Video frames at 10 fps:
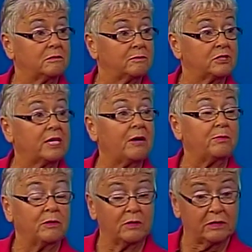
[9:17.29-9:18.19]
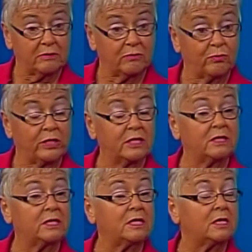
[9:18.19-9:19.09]
chapel and
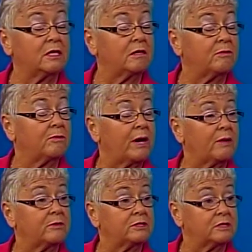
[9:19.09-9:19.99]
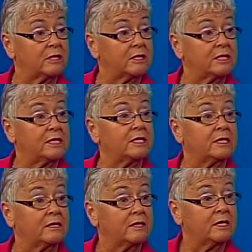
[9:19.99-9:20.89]
weekly Bible study,
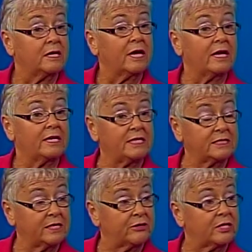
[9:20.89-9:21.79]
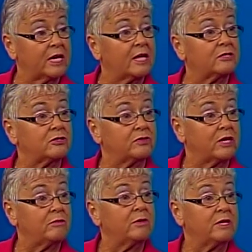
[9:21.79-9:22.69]
and he's there to counsel
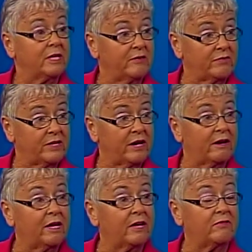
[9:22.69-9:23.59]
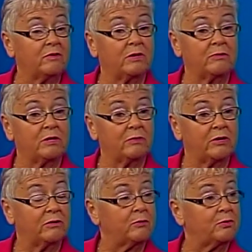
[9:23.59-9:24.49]
them if they are having maybe
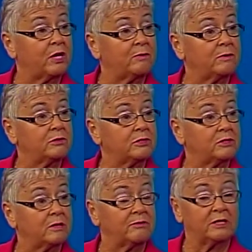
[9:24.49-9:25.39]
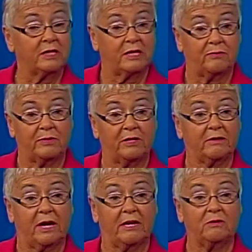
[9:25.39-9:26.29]
marital problems or something. They had a big
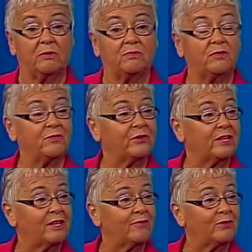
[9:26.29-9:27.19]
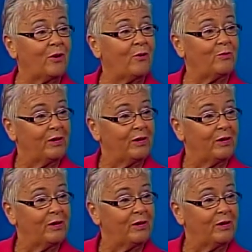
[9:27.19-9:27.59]
argument before they left home.